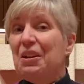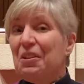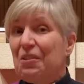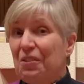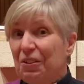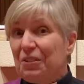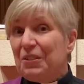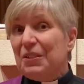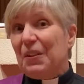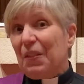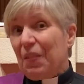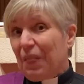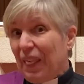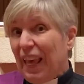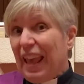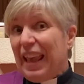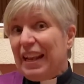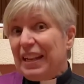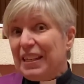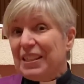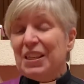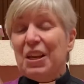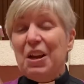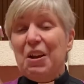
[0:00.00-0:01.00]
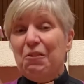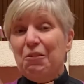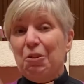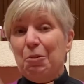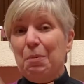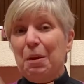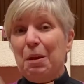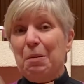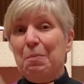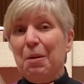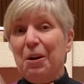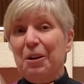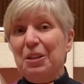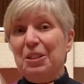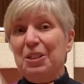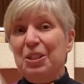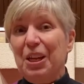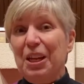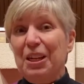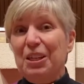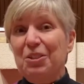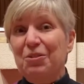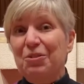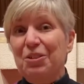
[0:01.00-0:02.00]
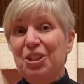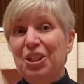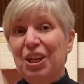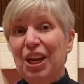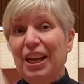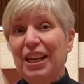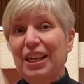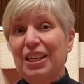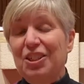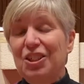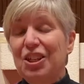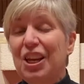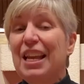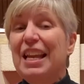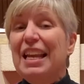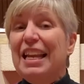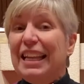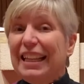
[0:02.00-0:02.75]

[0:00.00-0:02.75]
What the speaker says: So thanks for being part of Change for Change.